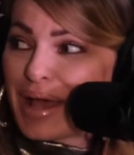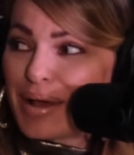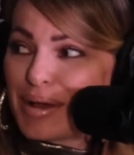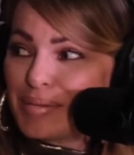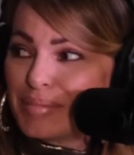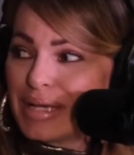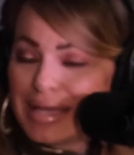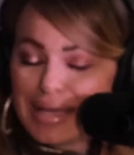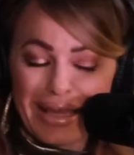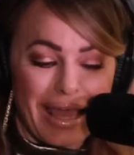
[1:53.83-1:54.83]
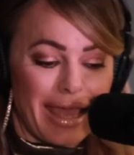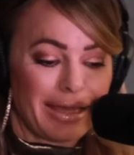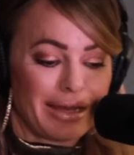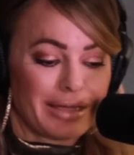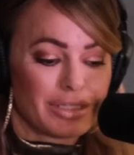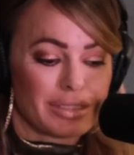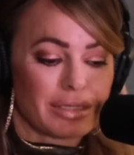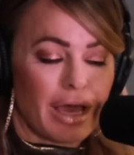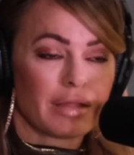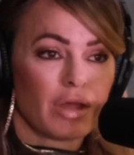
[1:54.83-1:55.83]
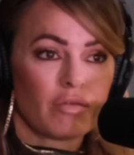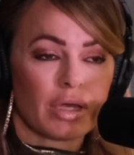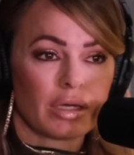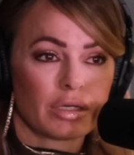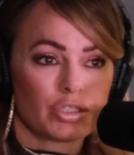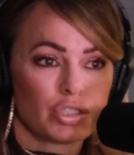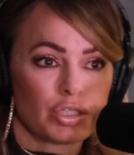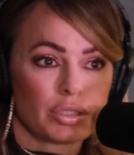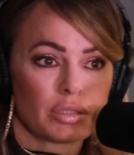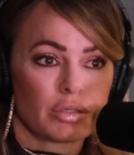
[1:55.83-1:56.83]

And I love it because she's just